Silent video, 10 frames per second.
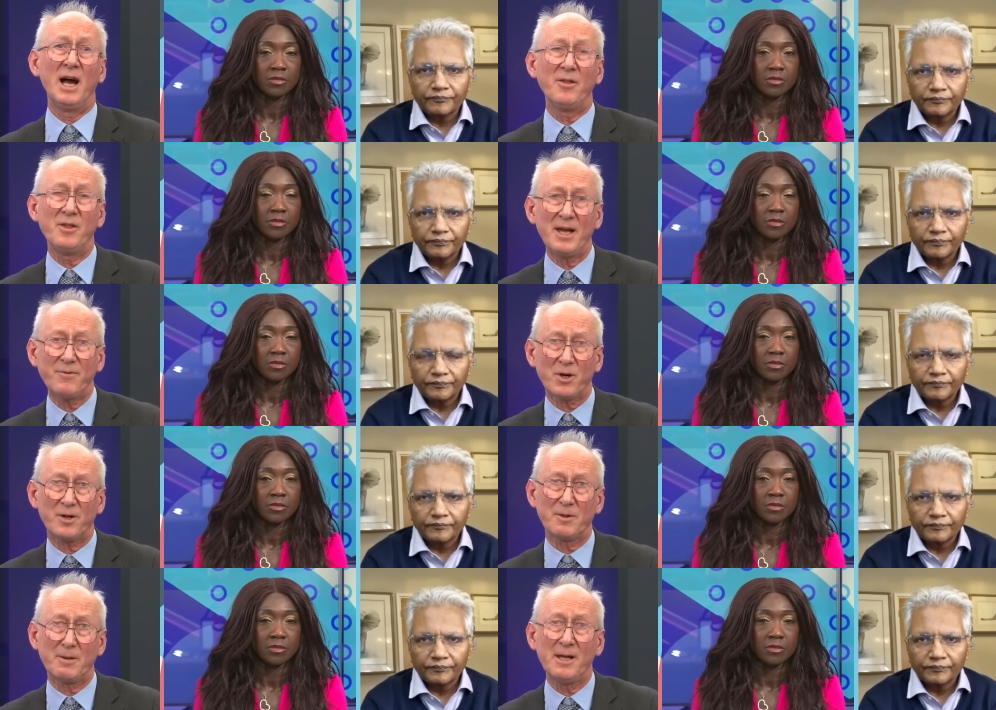Speaker 1: and they've
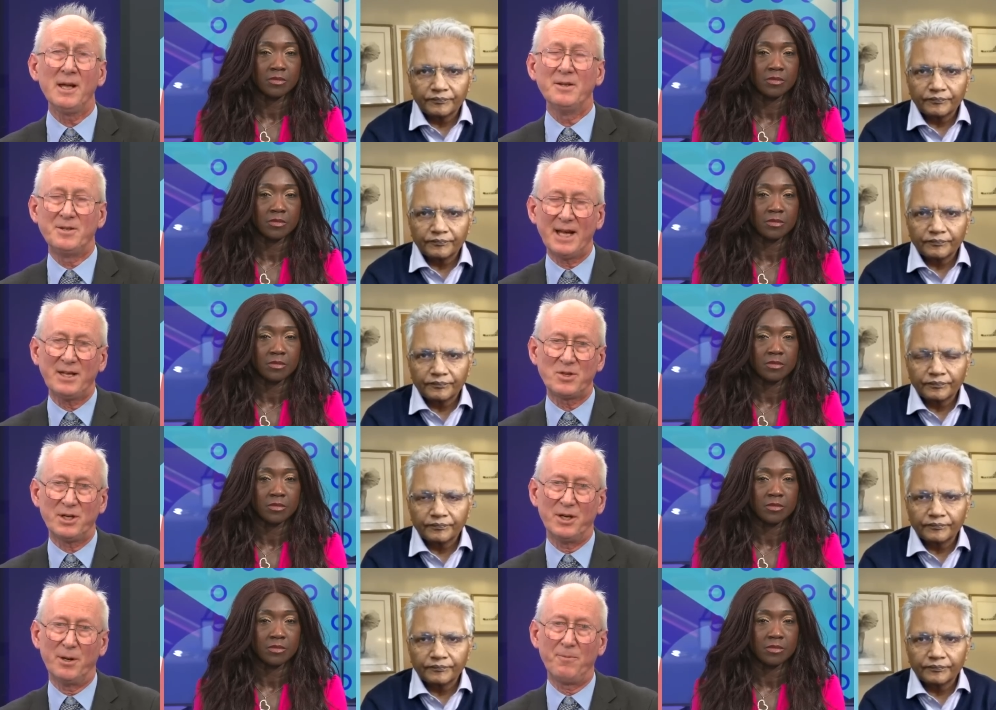got the
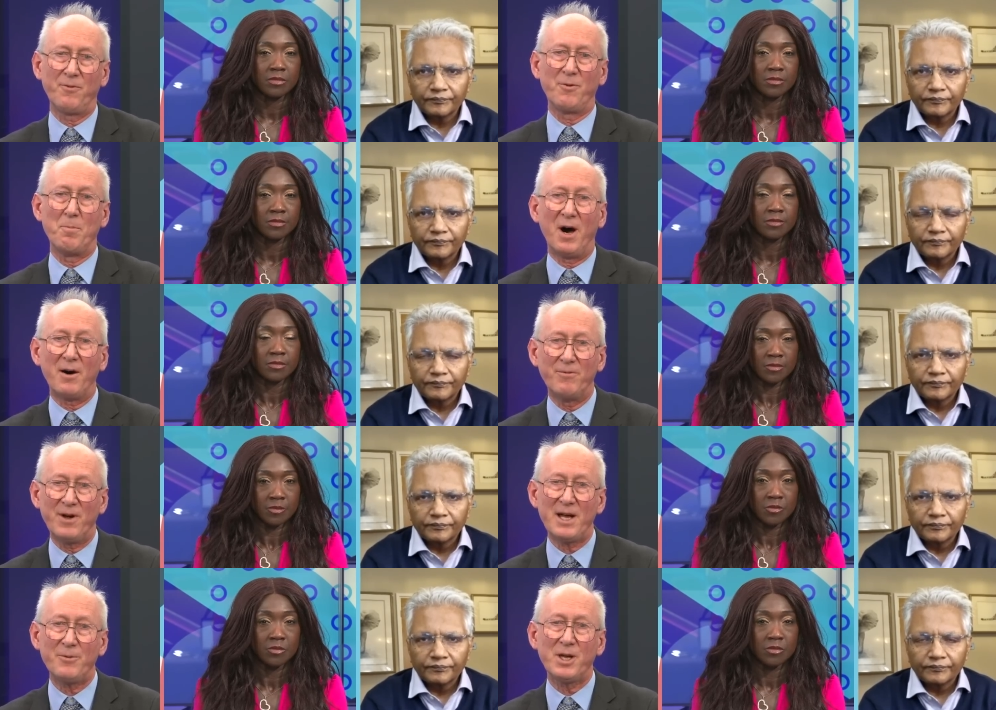data up for
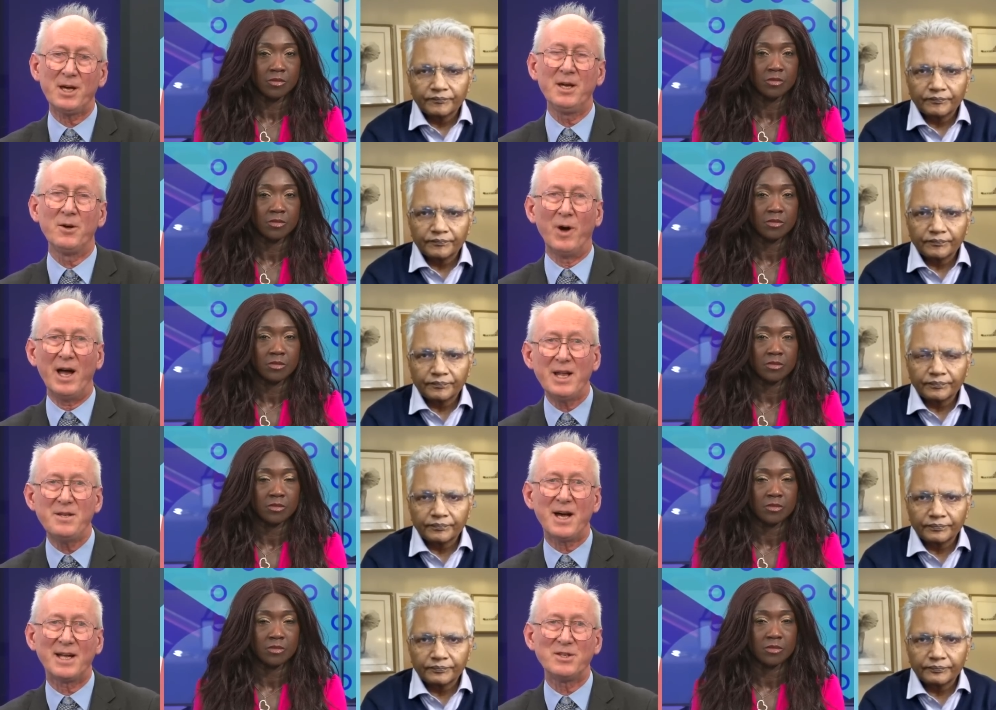Bavaria, where
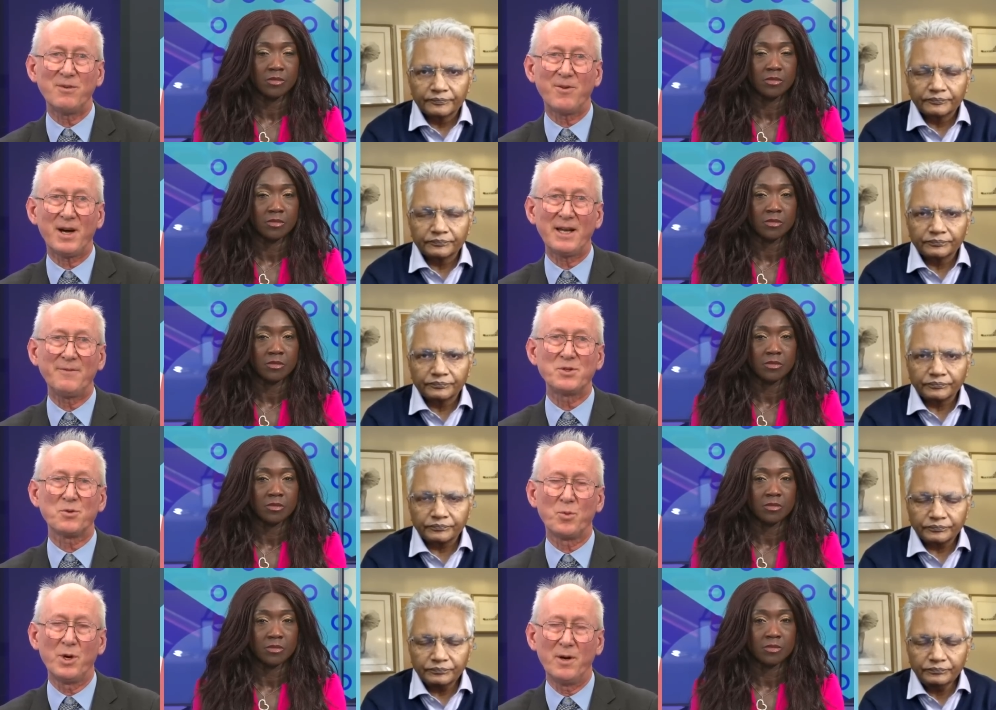N ninety-fives
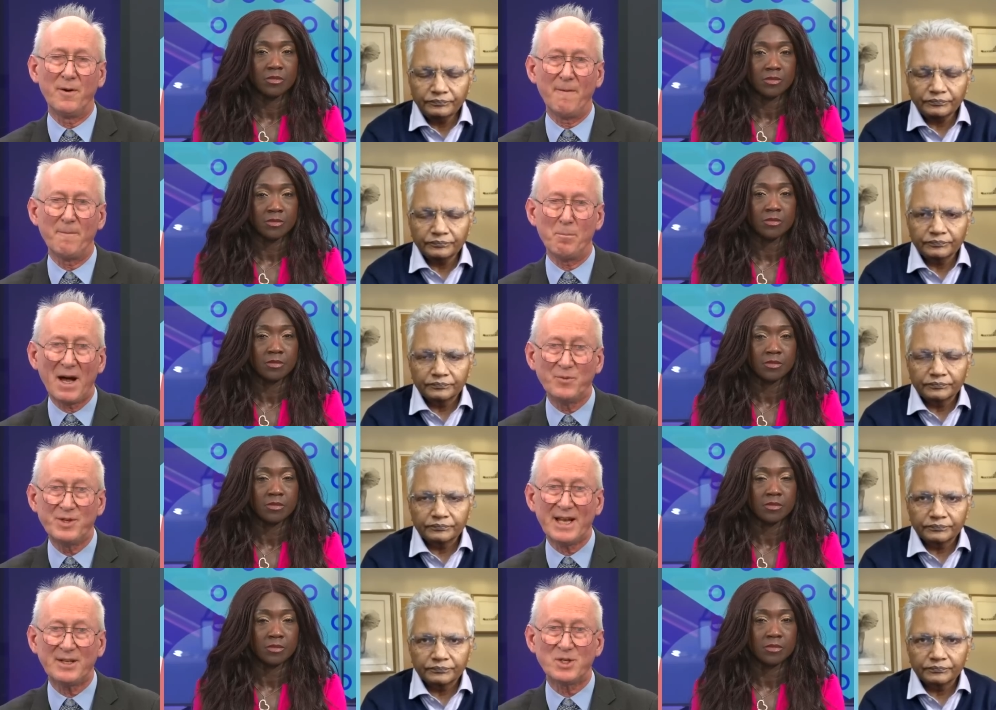were
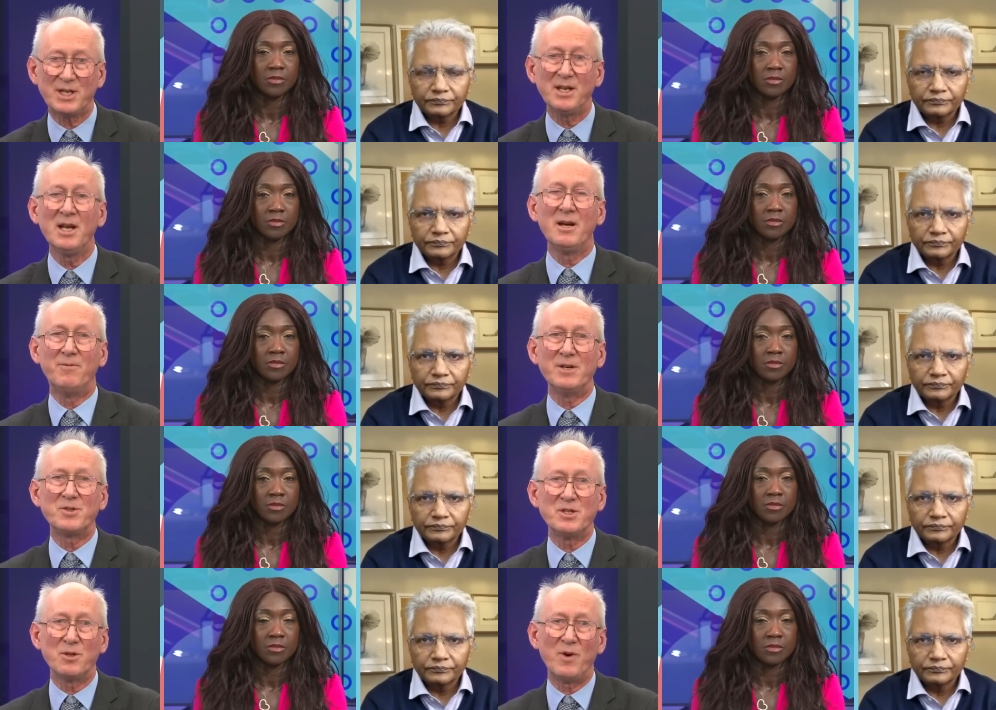mandated,
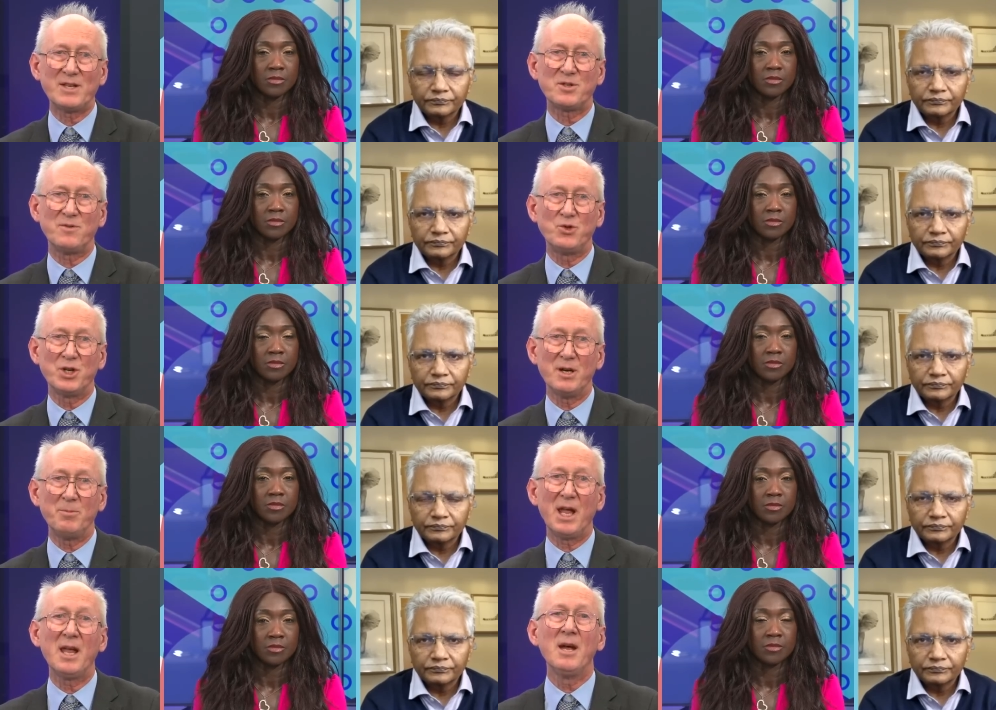versus the rest of
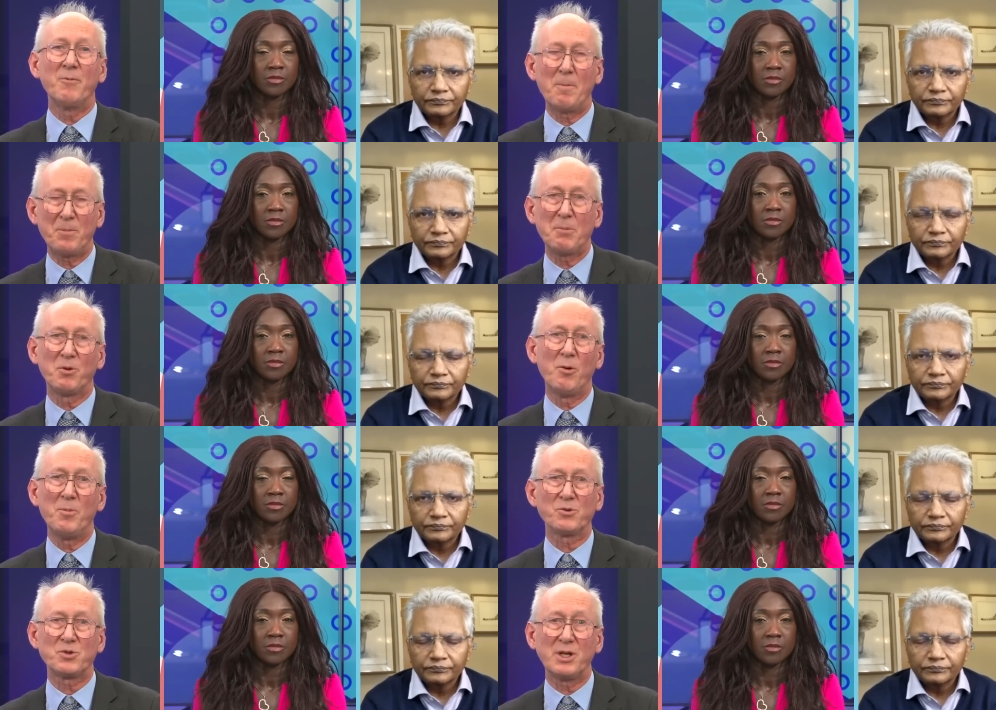Germany, where people were
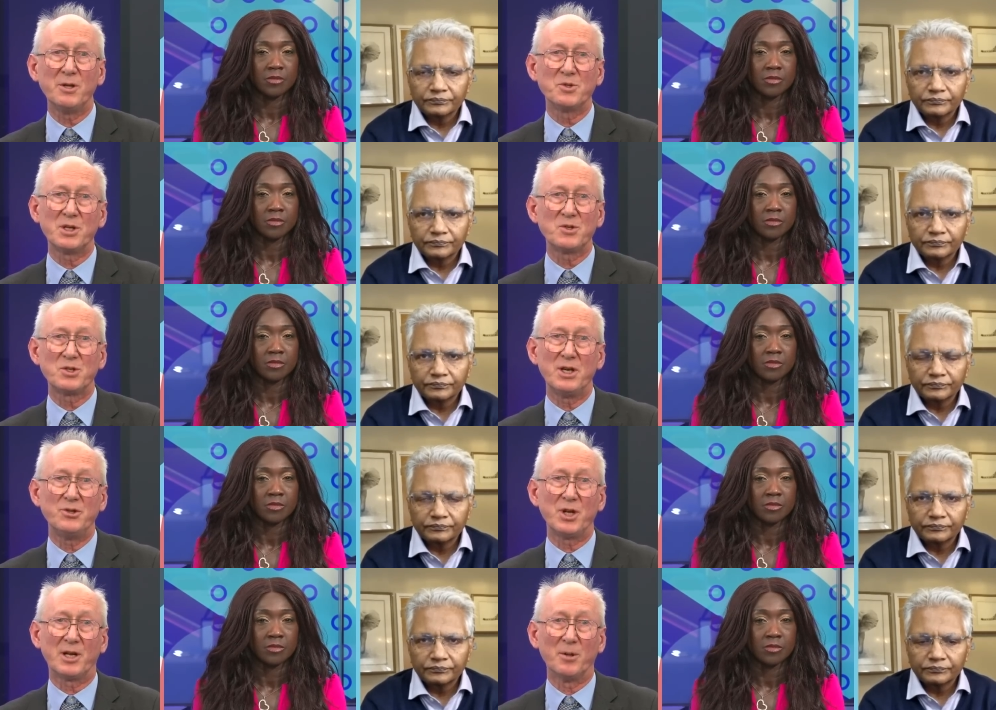mostly using
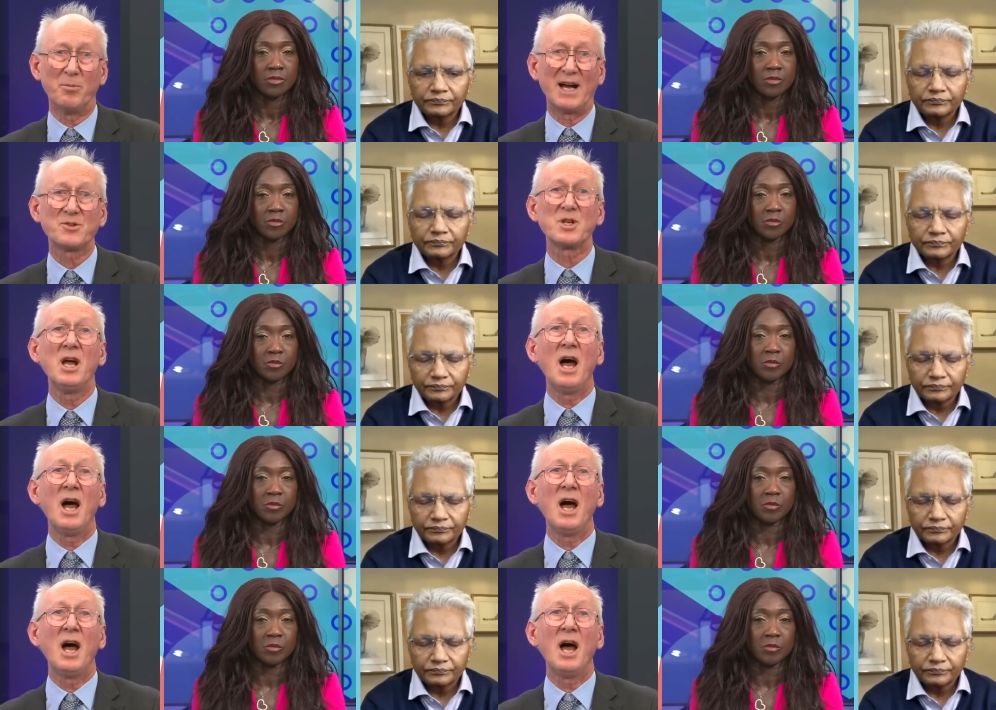surgical masks.